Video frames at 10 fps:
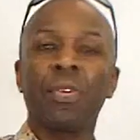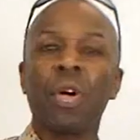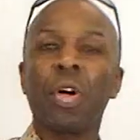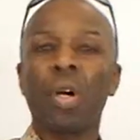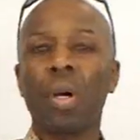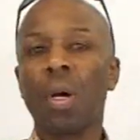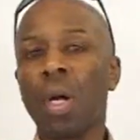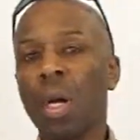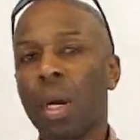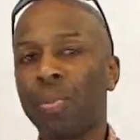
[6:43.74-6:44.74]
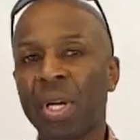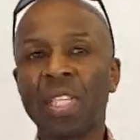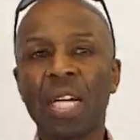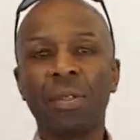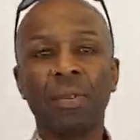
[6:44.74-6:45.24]
You've got a
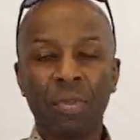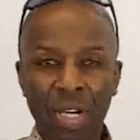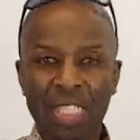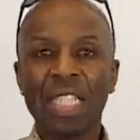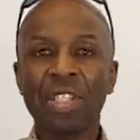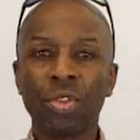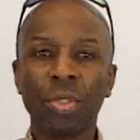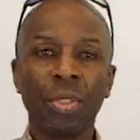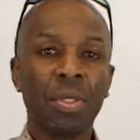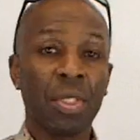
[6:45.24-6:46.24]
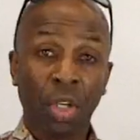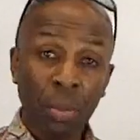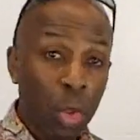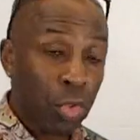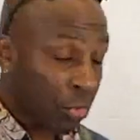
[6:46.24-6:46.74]
breakdown of the residential use, the
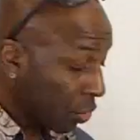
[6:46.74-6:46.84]
commercial